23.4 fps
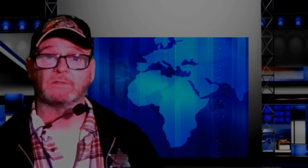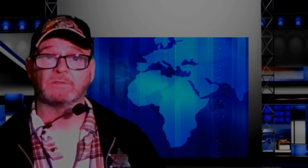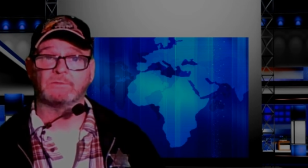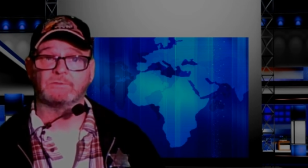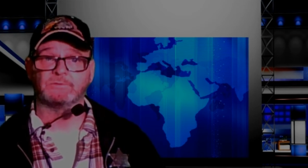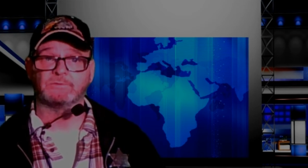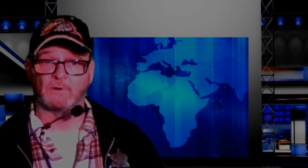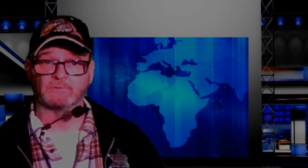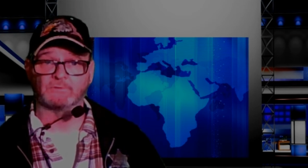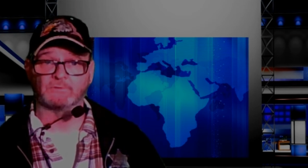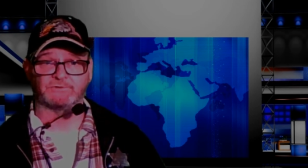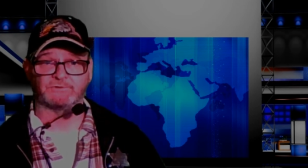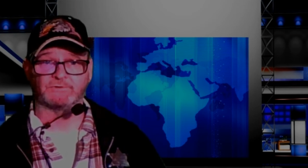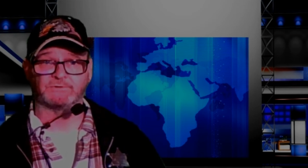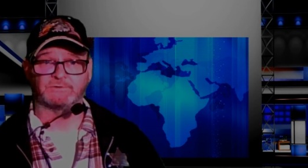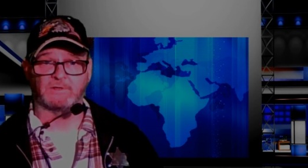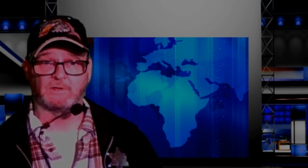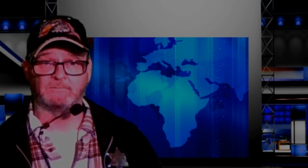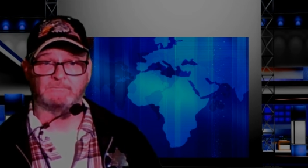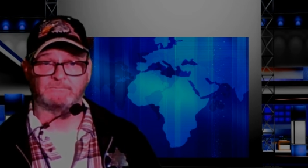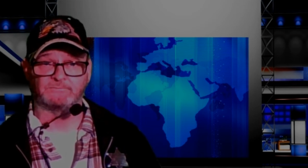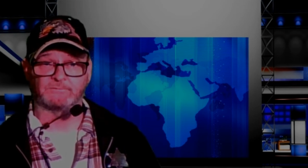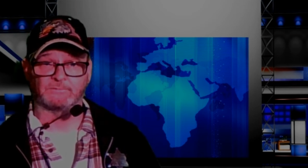Those should
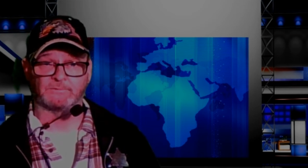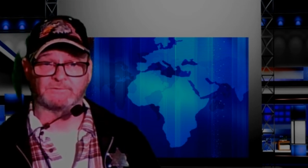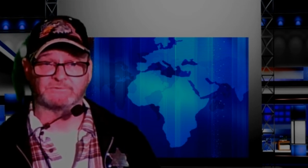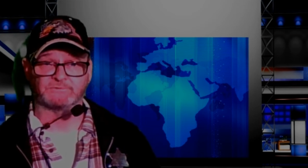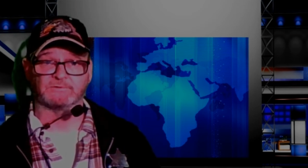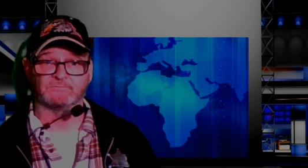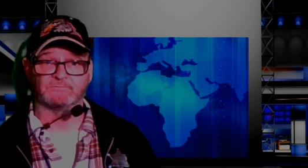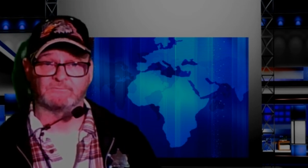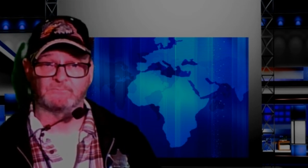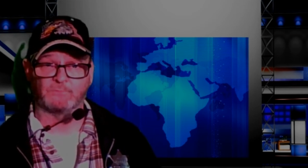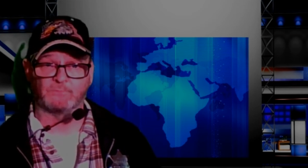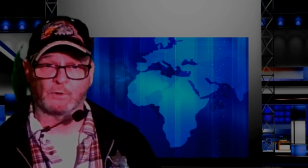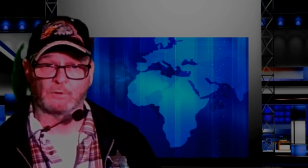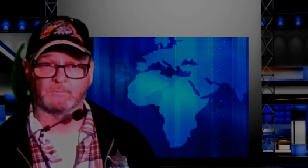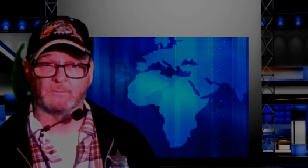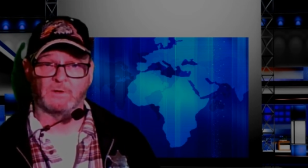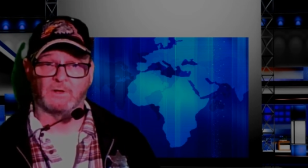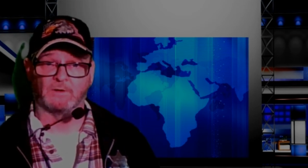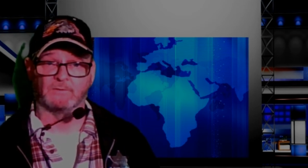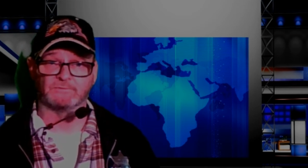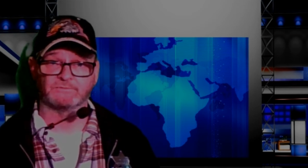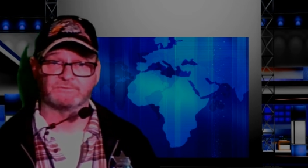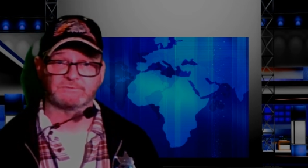come first and
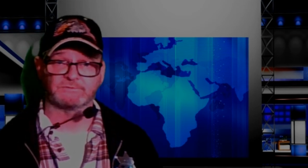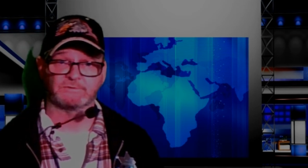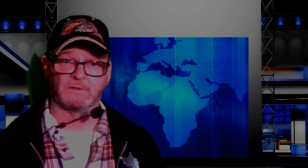foremost.